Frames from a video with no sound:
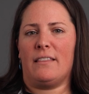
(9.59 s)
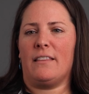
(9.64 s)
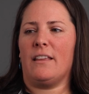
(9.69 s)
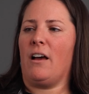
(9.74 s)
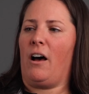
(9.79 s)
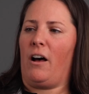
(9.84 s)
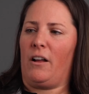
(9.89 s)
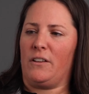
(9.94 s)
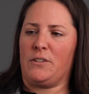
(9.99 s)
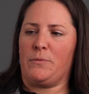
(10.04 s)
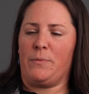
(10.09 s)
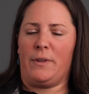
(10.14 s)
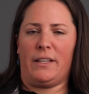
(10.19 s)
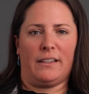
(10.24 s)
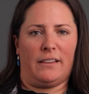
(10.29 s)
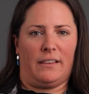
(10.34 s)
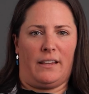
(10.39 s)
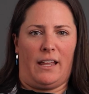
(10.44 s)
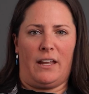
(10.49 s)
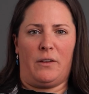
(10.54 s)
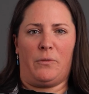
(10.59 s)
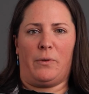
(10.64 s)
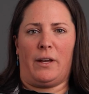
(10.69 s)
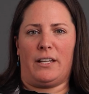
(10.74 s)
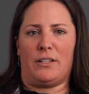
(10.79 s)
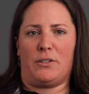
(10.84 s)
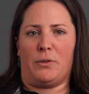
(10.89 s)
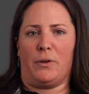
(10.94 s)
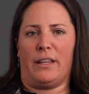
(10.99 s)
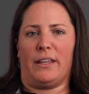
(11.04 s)
the ultimate
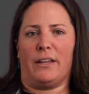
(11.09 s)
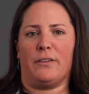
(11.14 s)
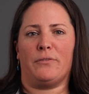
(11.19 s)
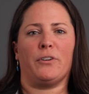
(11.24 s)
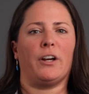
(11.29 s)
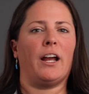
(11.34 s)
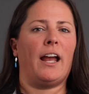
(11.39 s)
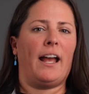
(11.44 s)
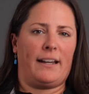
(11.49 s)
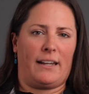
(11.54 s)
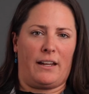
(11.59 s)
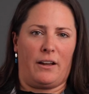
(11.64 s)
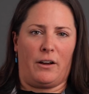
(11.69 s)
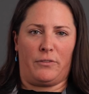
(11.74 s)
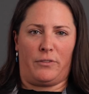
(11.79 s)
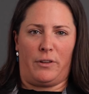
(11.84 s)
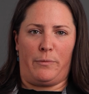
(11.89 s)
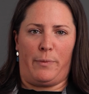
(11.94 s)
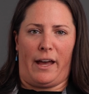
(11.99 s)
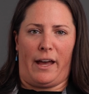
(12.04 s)
lightweight toilet for any RV